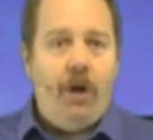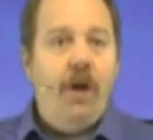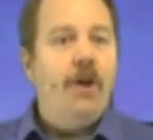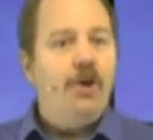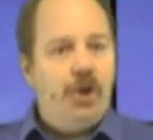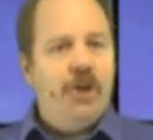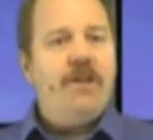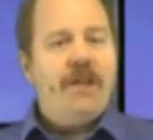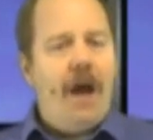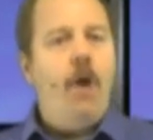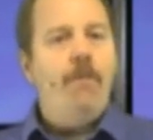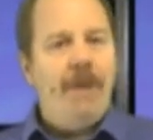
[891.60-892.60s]
all,
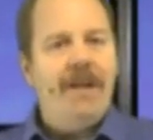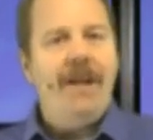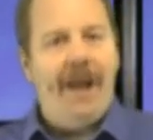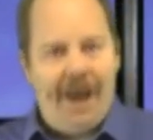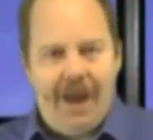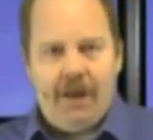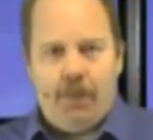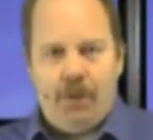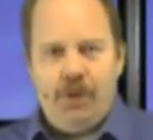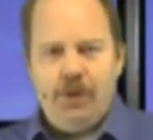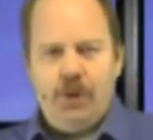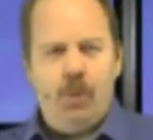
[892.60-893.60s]
just how many
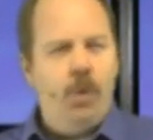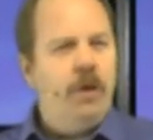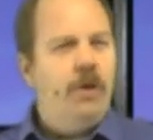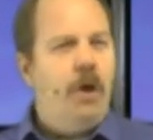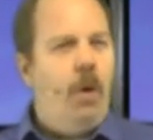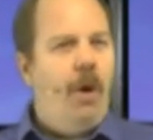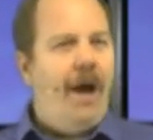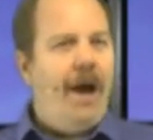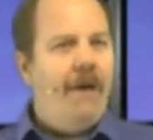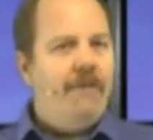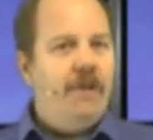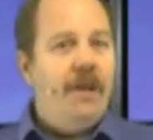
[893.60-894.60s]
animals would Noah
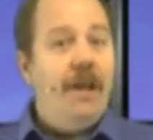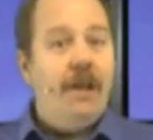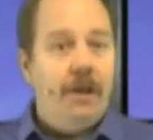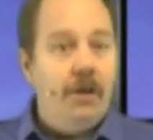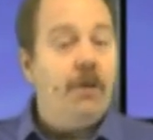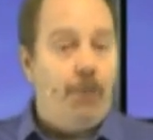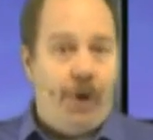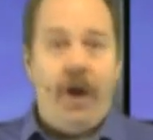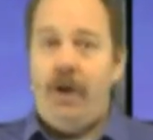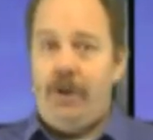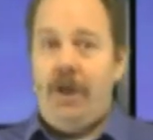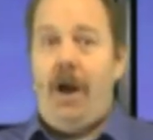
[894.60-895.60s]
have needed to bring
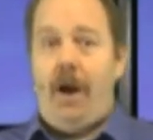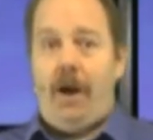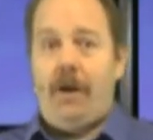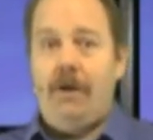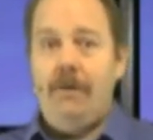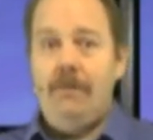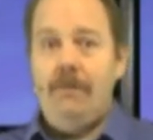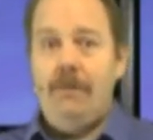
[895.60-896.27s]
on the ark?